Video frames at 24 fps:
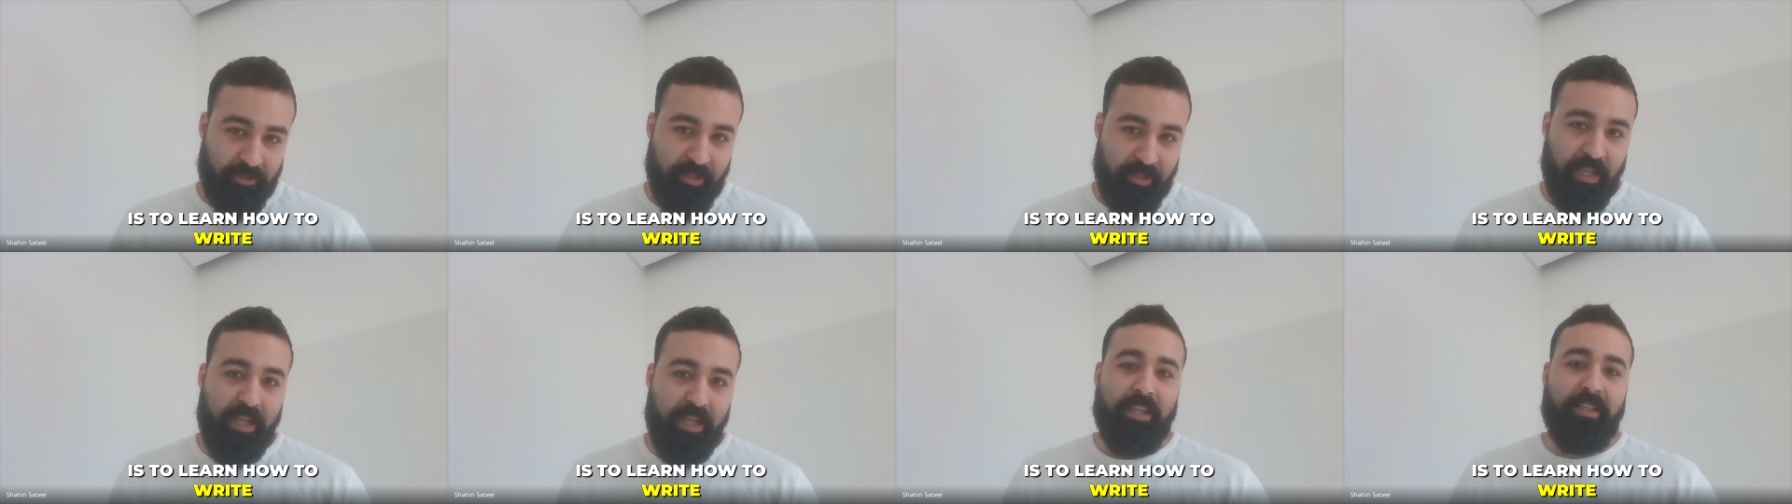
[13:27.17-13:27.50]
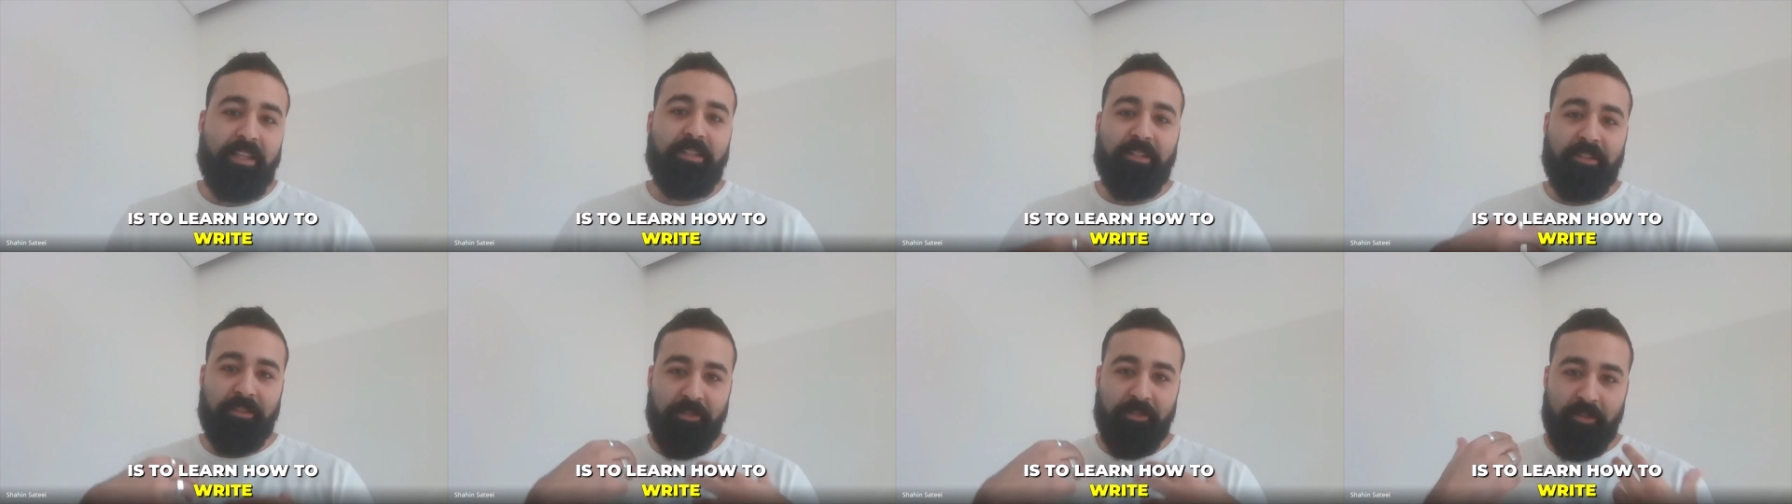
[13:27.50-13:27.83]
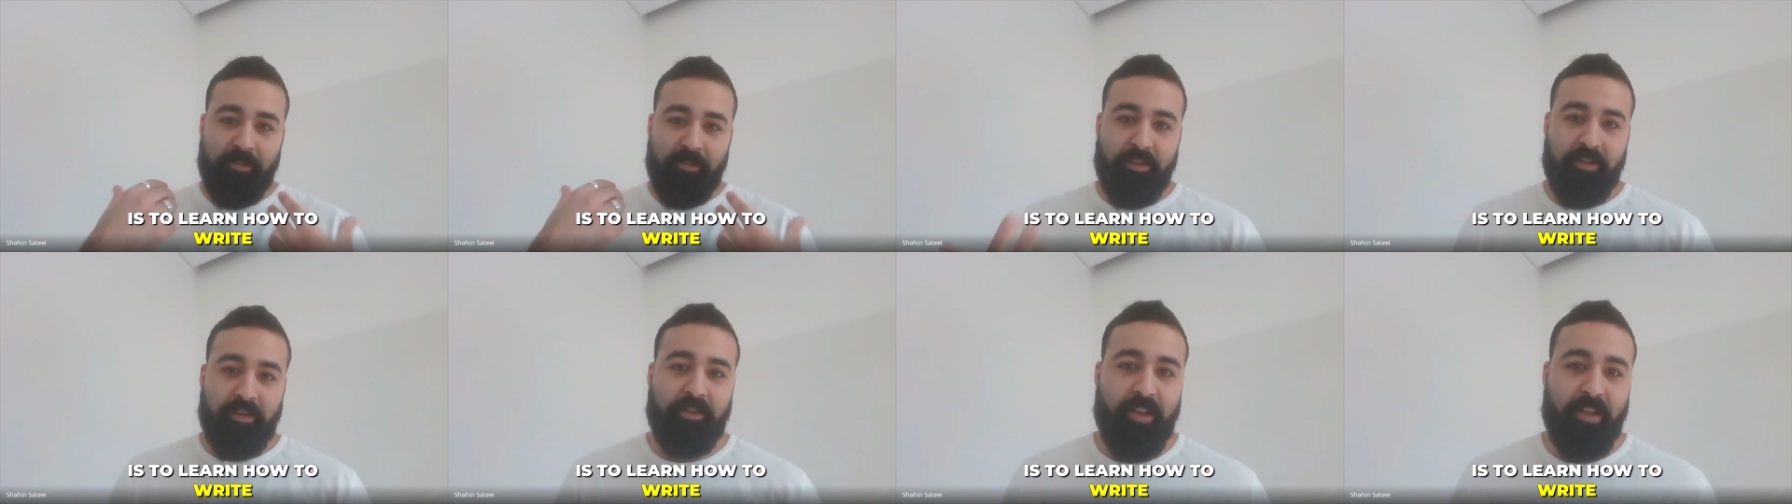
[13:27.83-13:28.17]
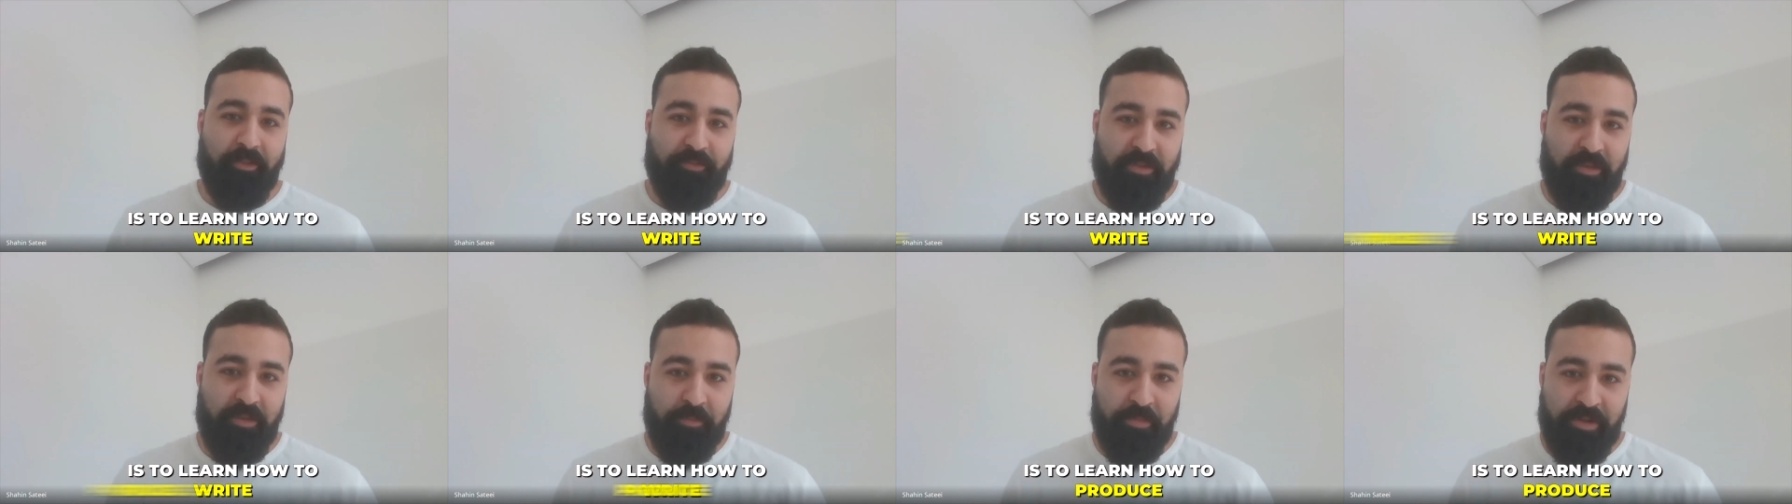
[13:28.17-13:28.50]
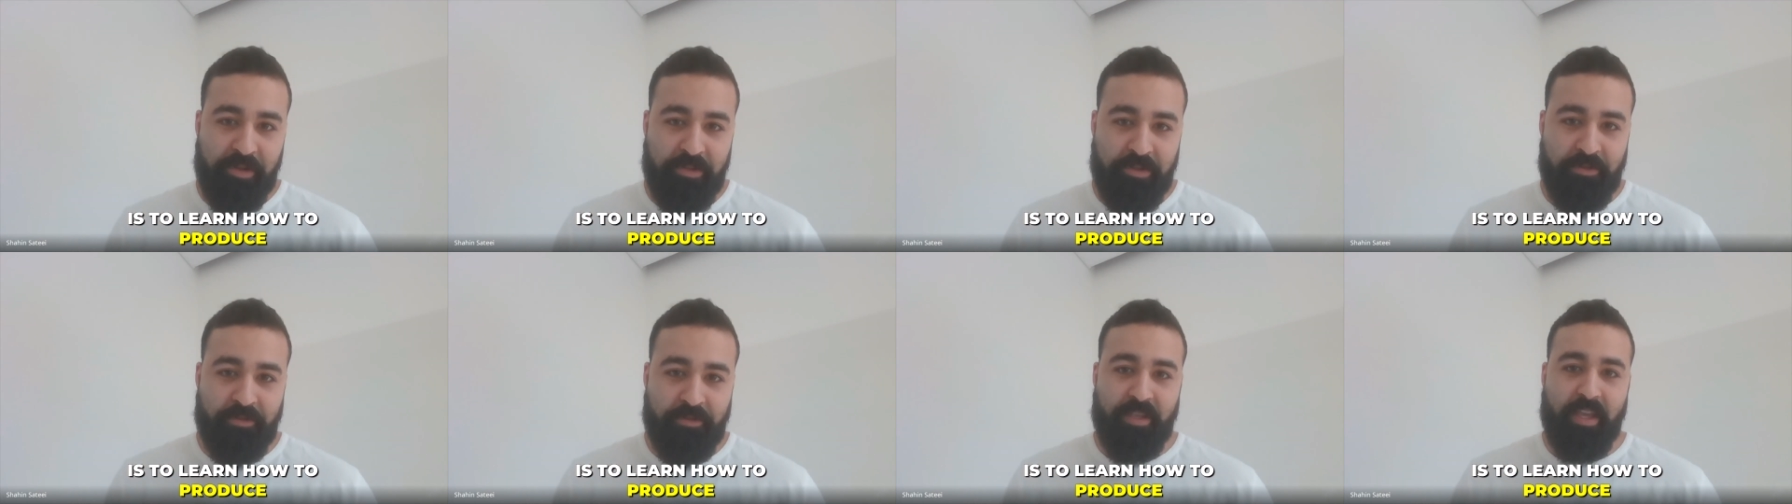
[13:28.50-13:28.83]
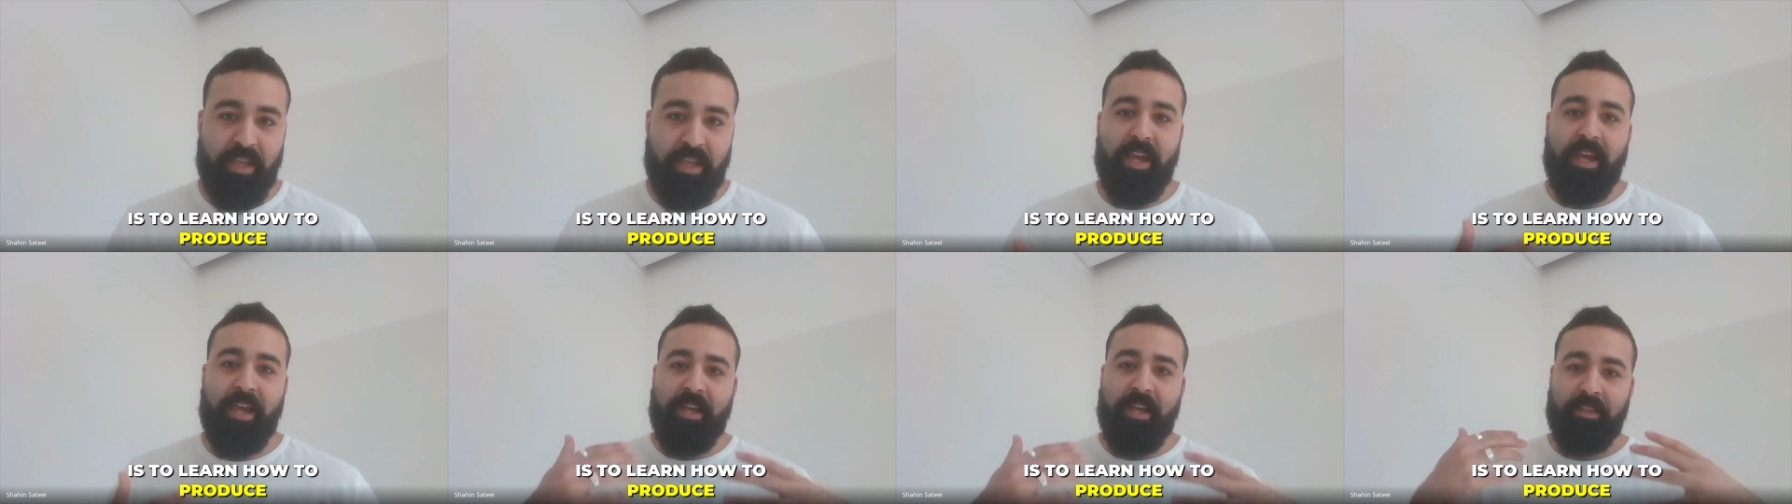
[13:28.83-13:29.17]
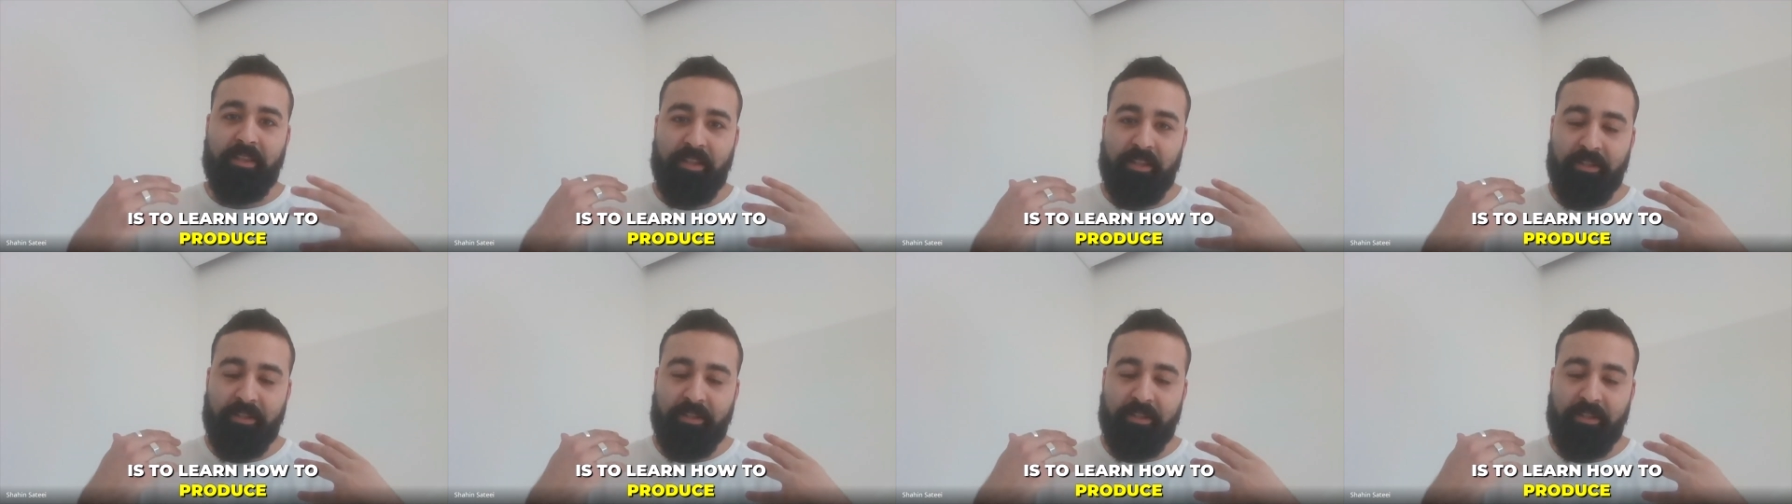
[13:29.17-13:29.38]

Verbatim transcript: is to learn how to produce and